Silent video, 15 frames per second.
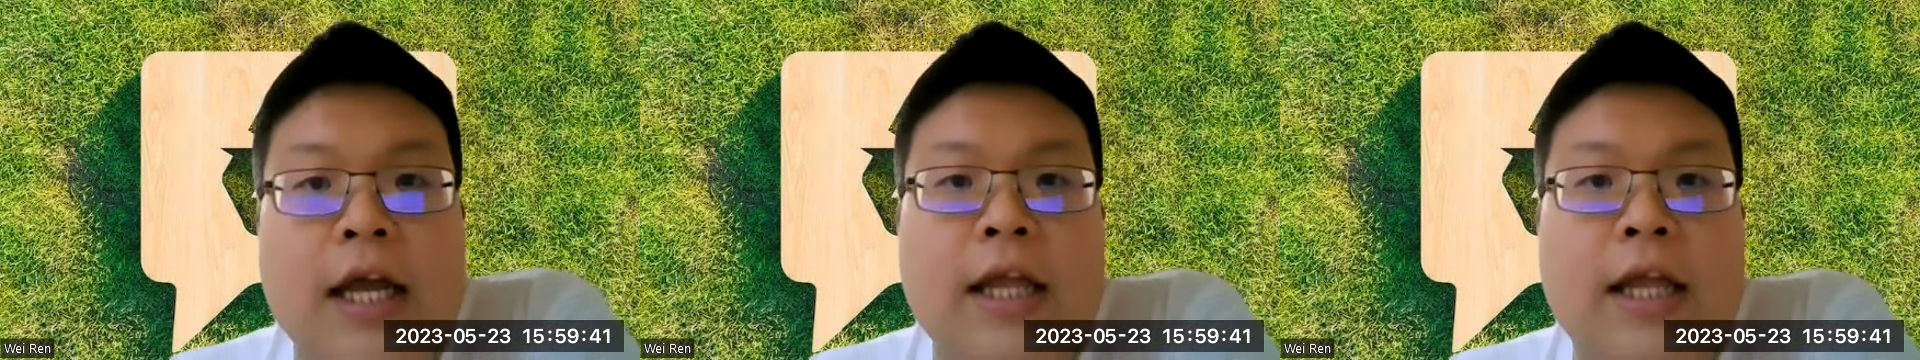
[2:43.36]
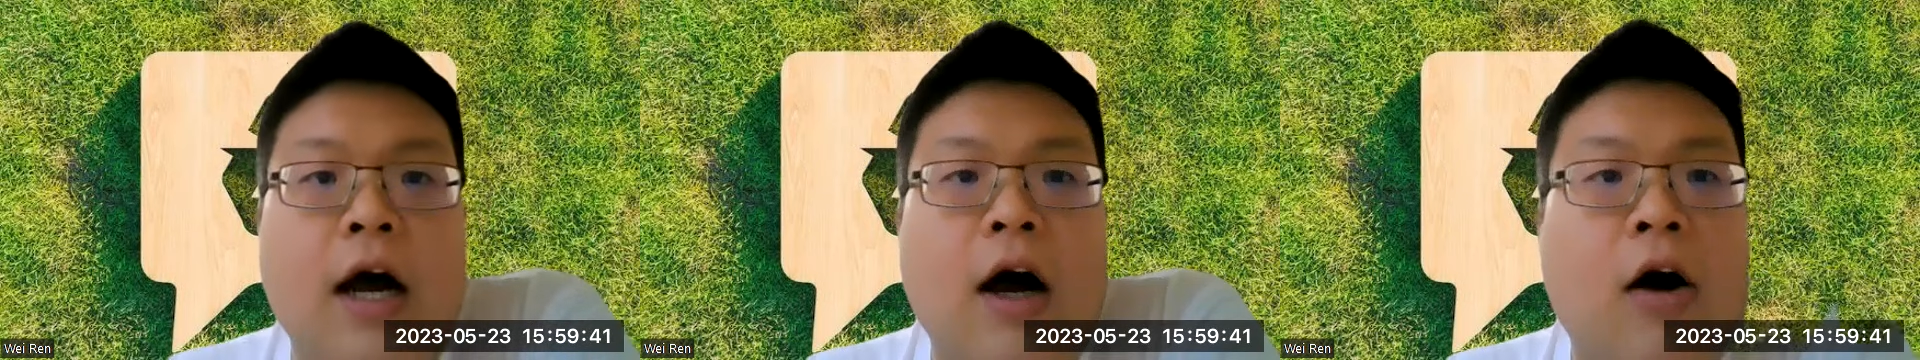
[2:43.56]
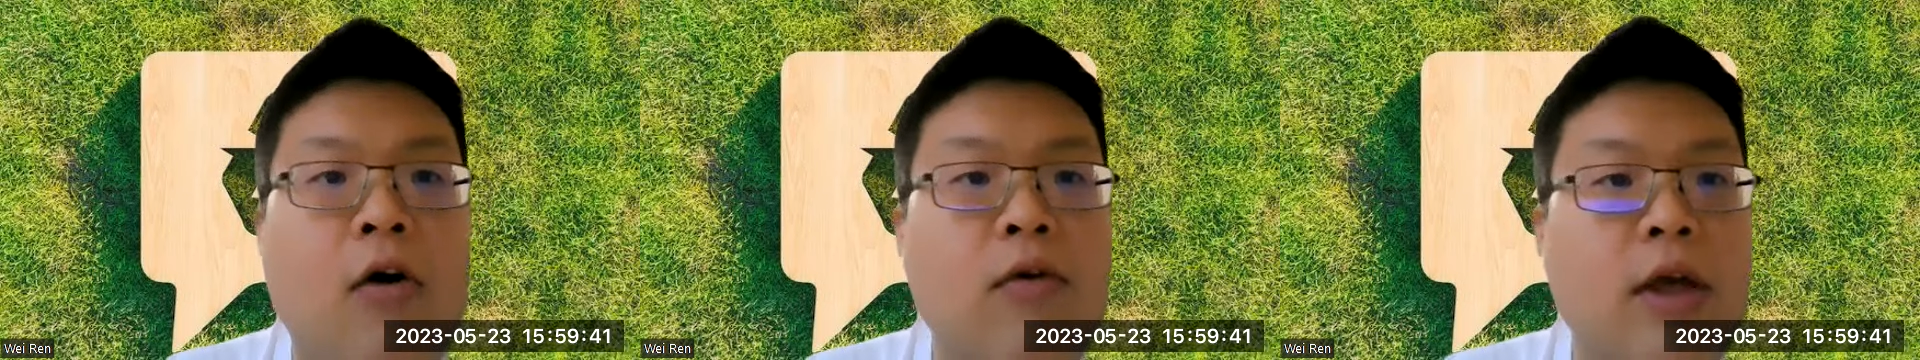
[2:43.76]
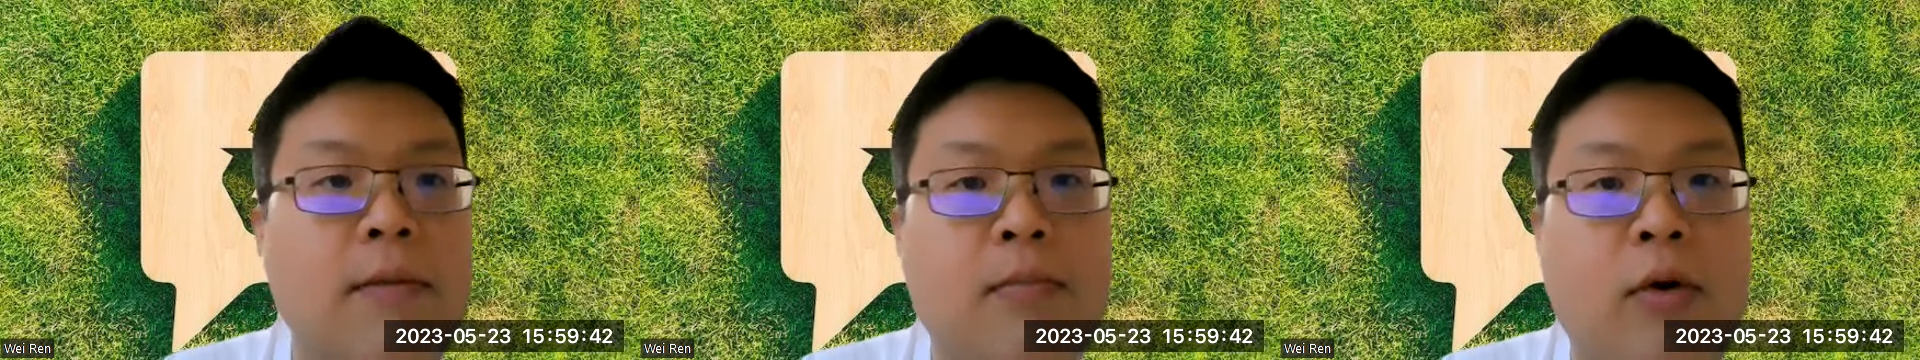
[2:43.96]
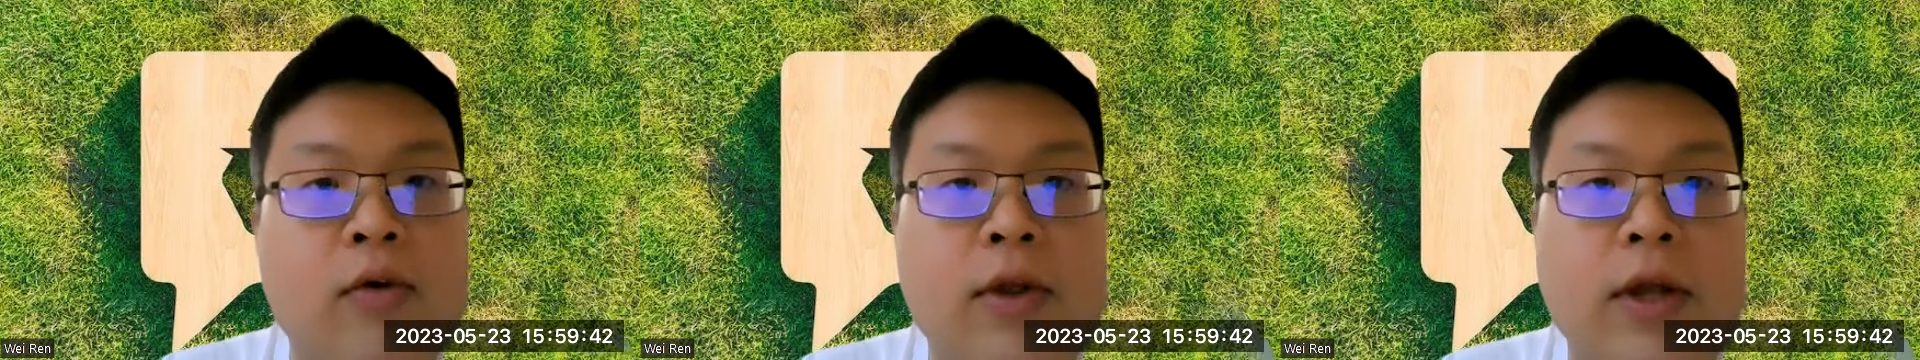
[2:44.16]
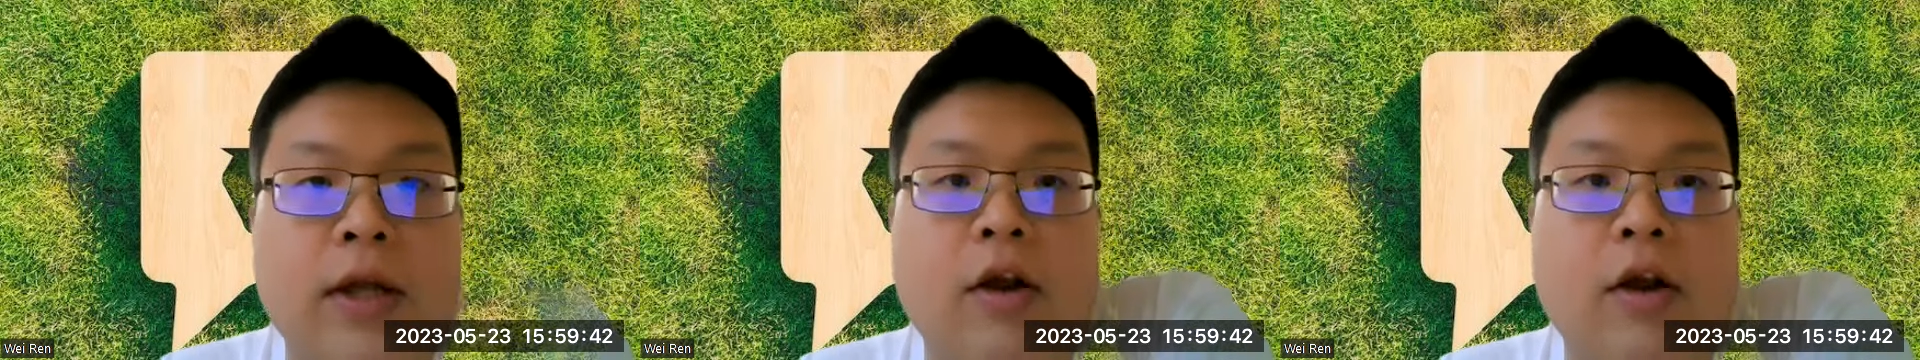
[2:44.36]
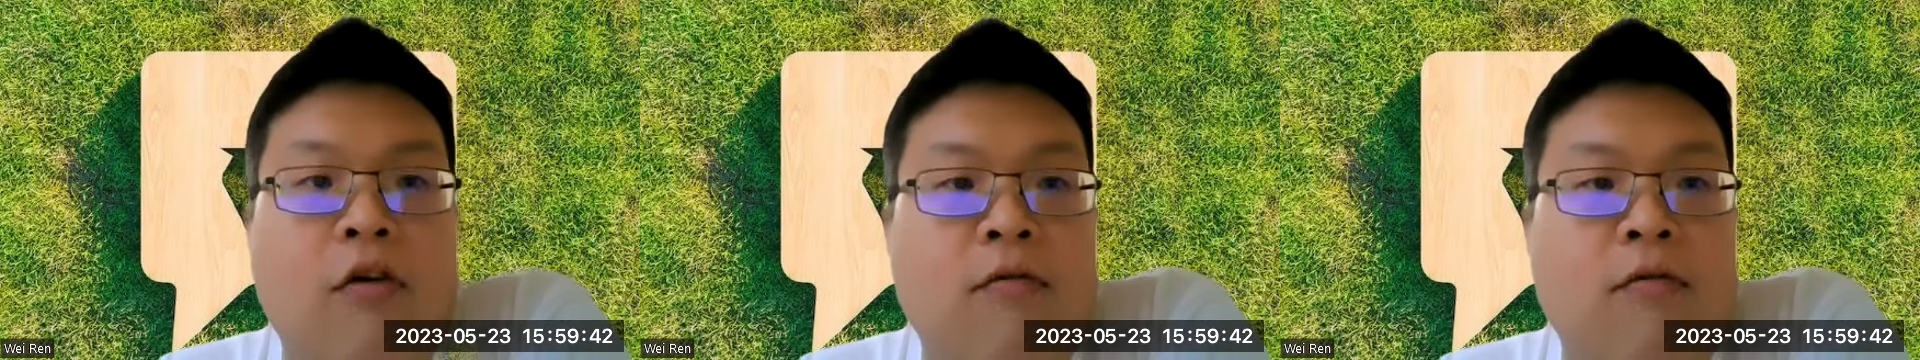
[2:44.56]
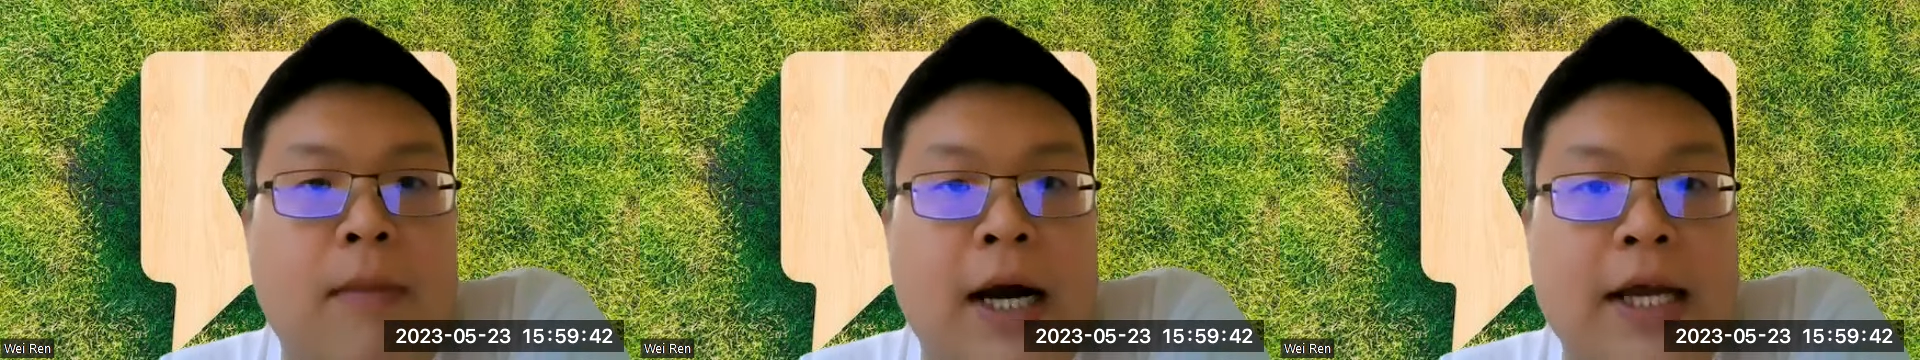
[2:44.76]
And how important
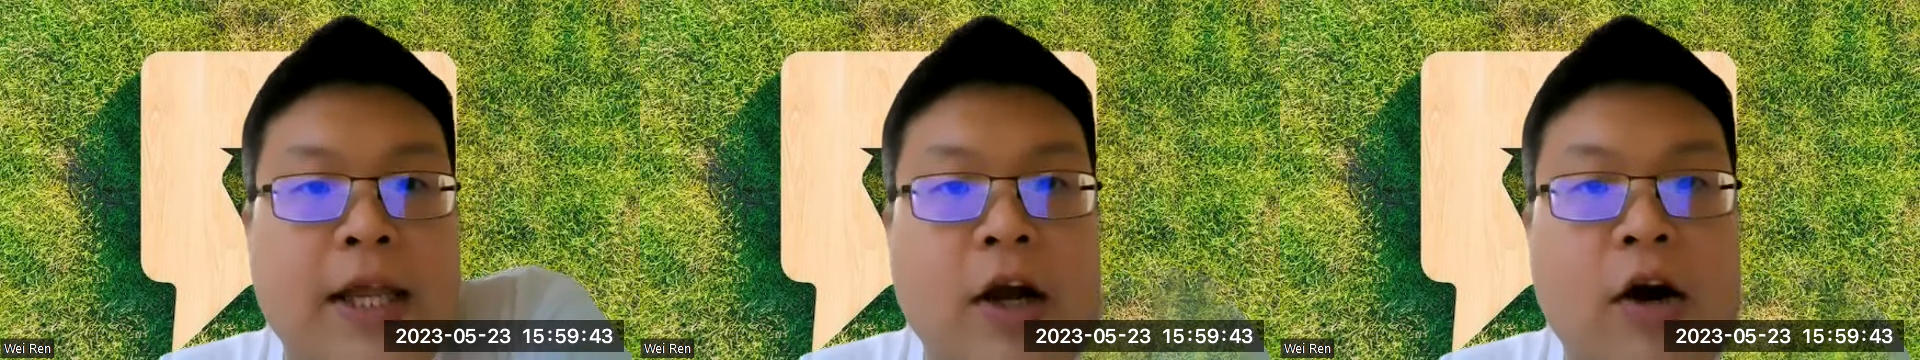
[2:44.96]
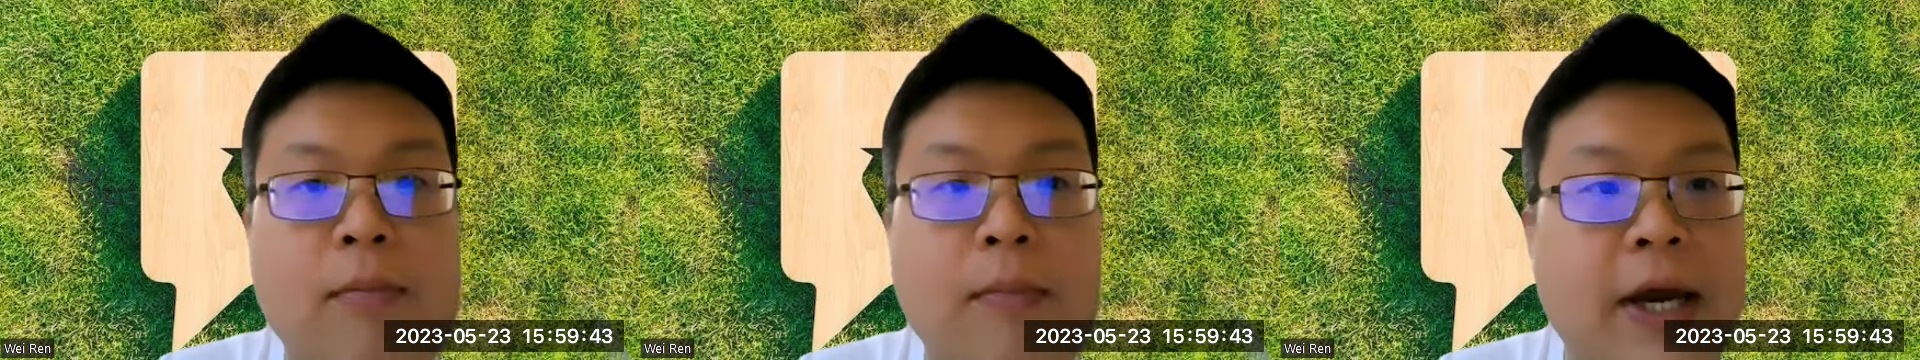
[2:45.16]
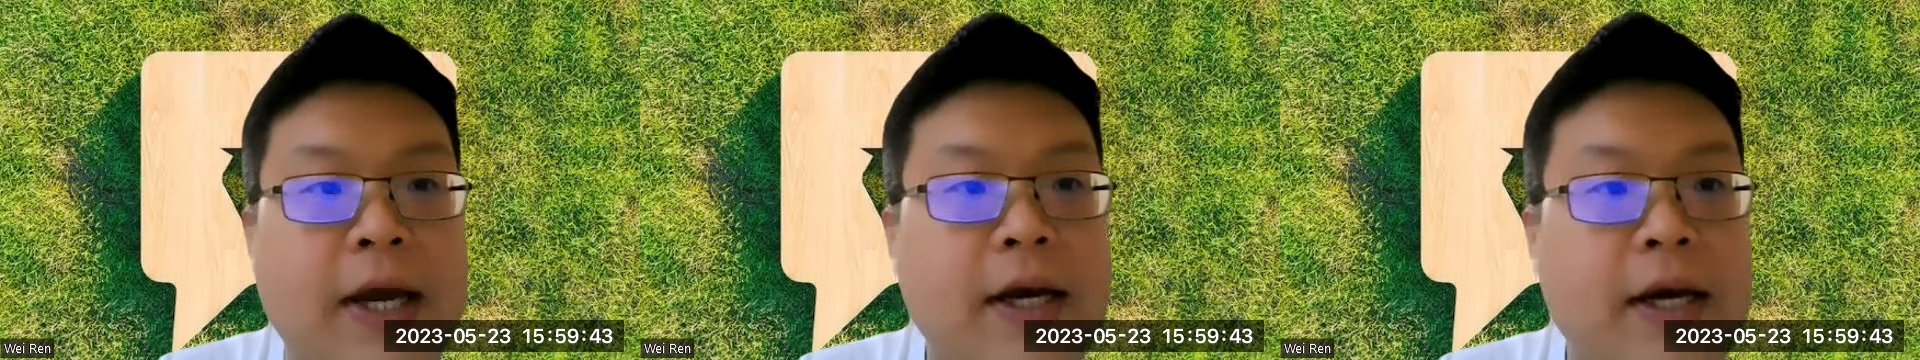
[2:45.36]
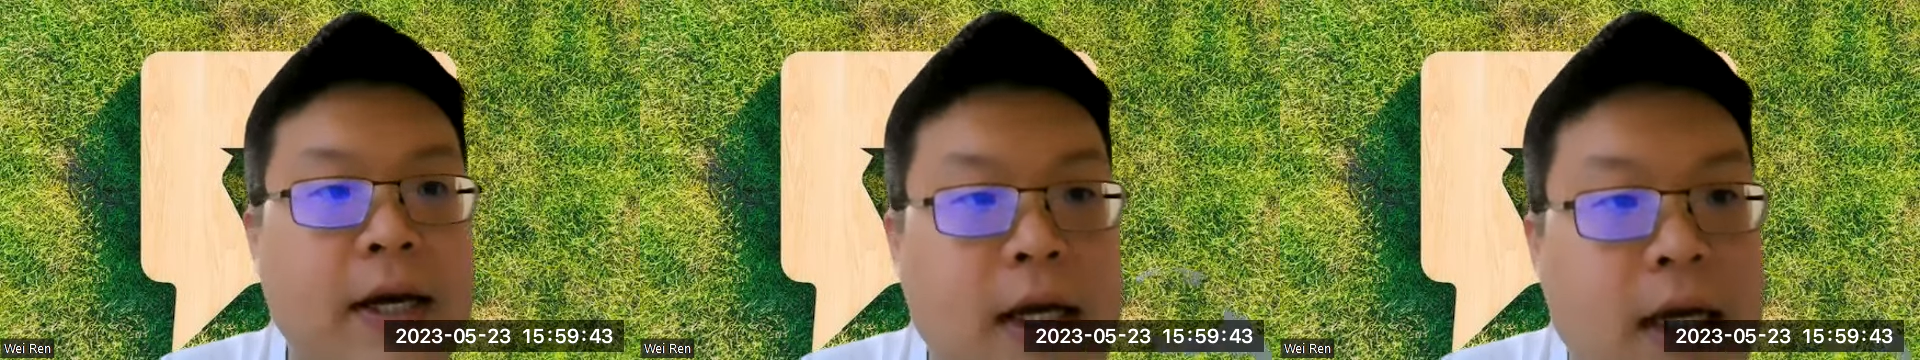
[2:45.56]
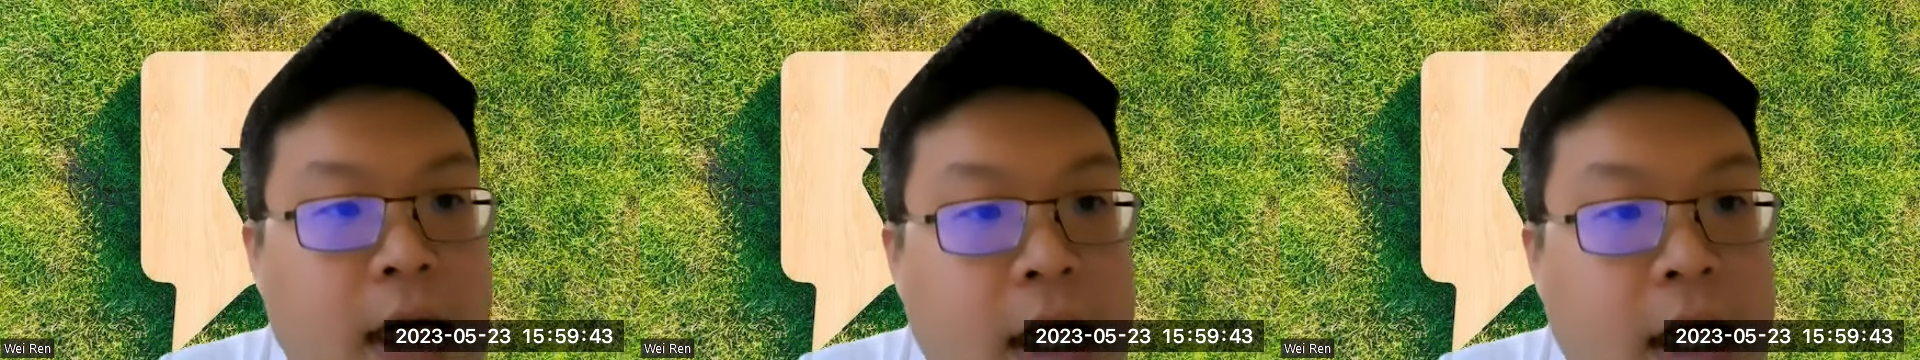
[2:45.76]
of my topic.